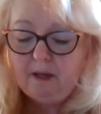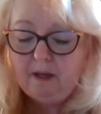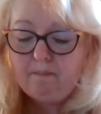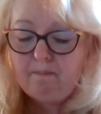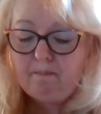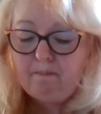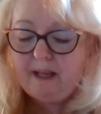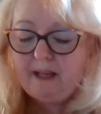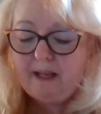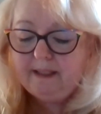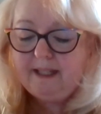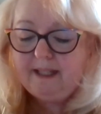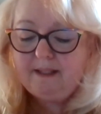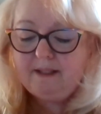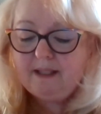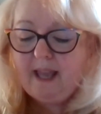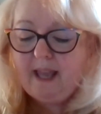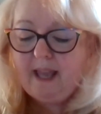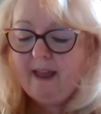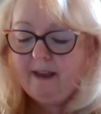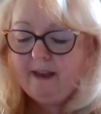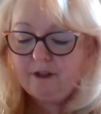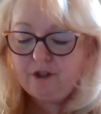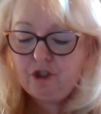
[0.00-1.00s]
Kabeli's
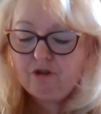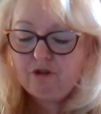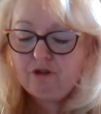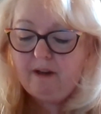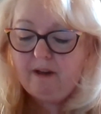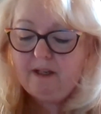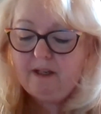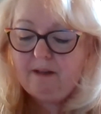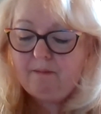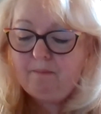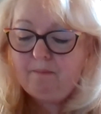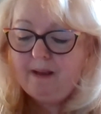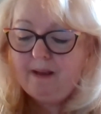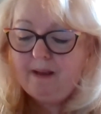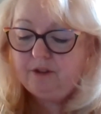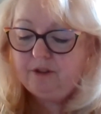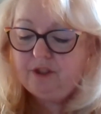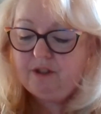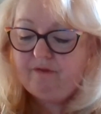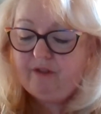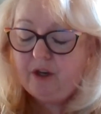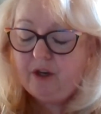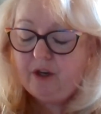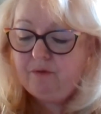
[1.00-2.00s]
castrated male
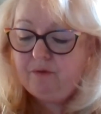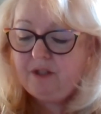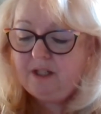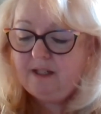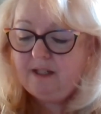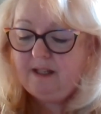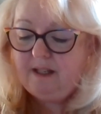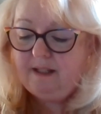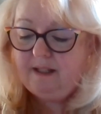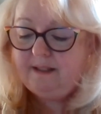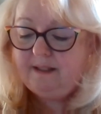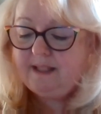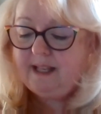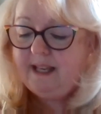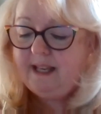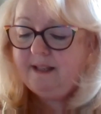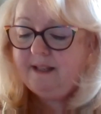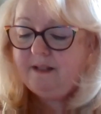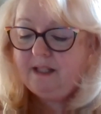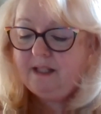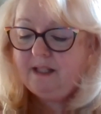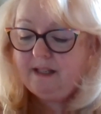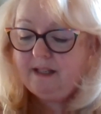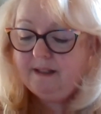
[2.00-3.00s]
devotees,
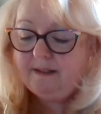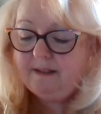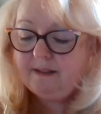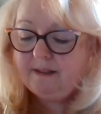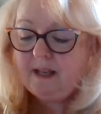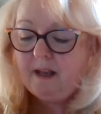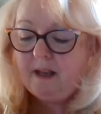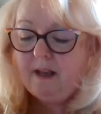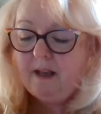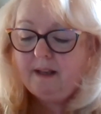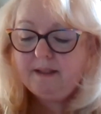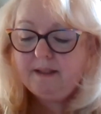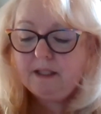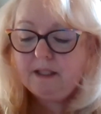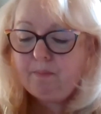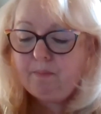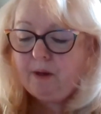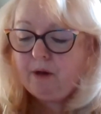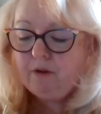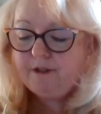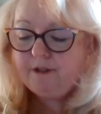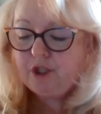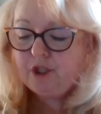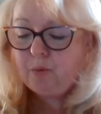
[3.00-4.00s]
India's
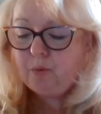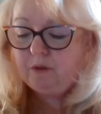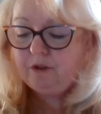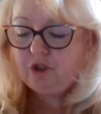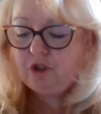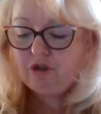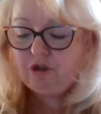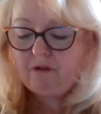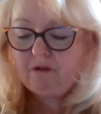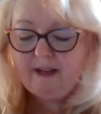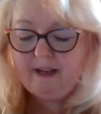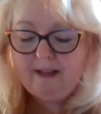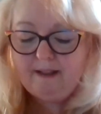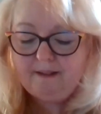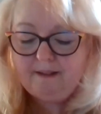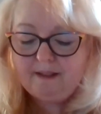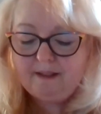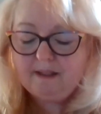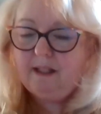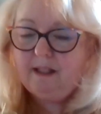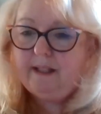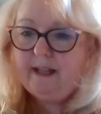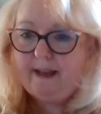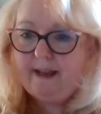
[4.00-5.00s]
spiritual
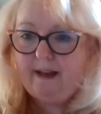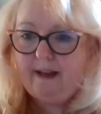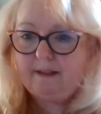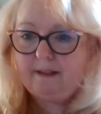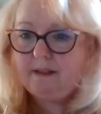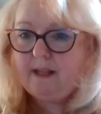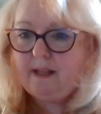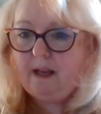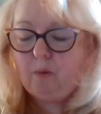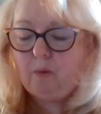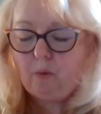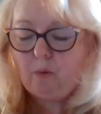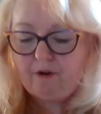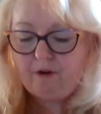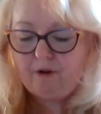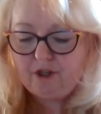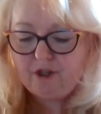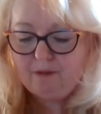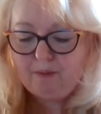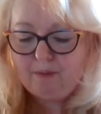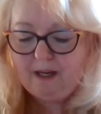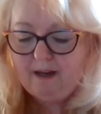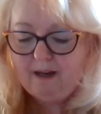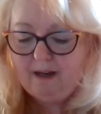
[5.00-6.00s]
trans class that
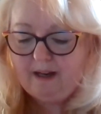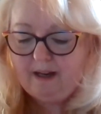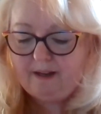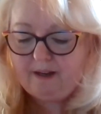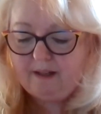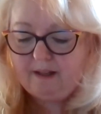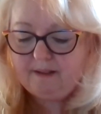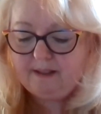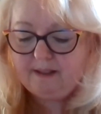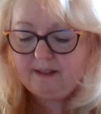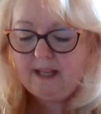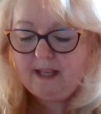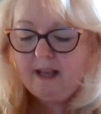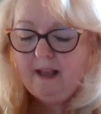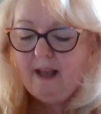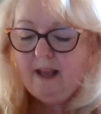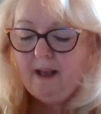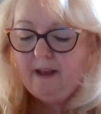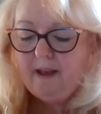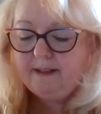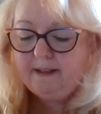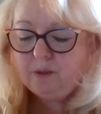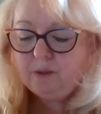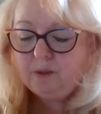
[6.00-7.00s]
worship goddess,
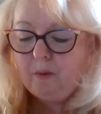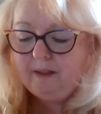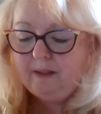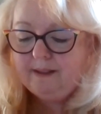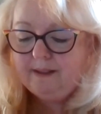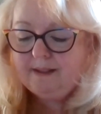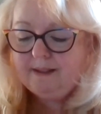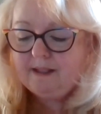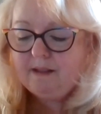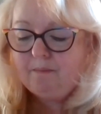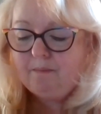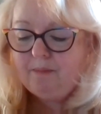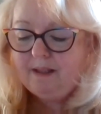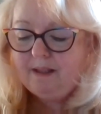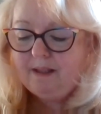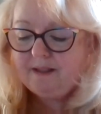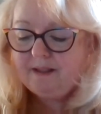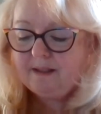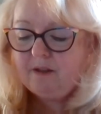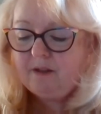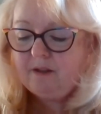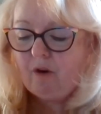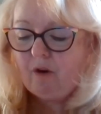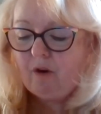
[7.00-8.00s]
as well as the
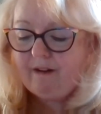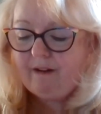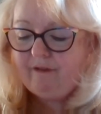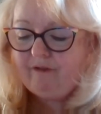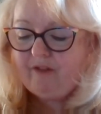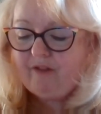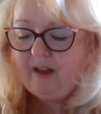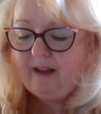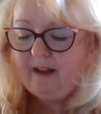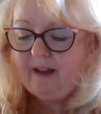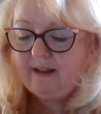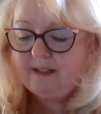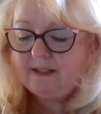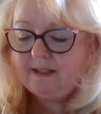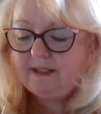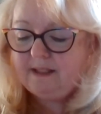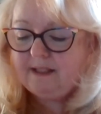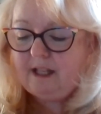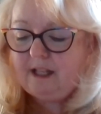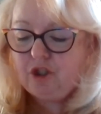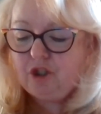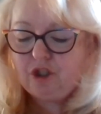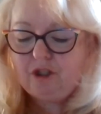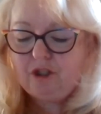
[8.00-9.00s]
myths and artifacts
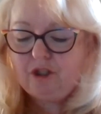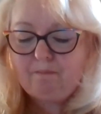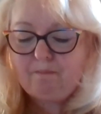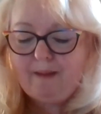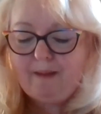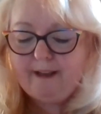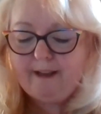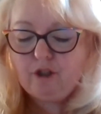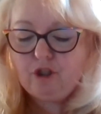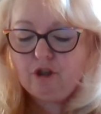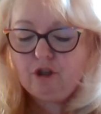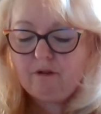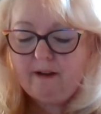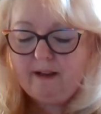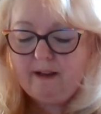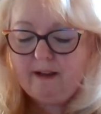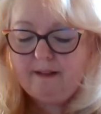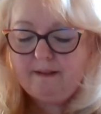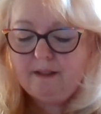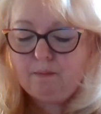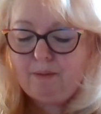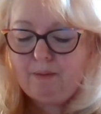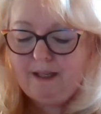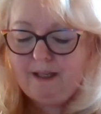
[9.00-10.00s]
that should make
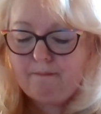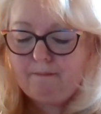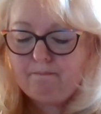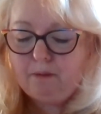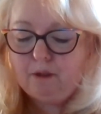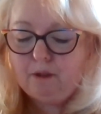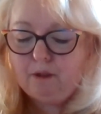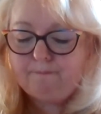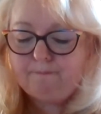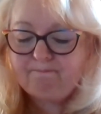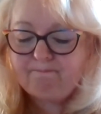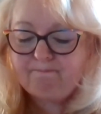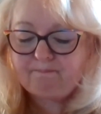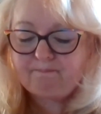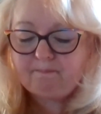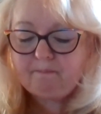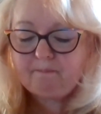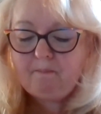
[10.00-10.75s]
trans people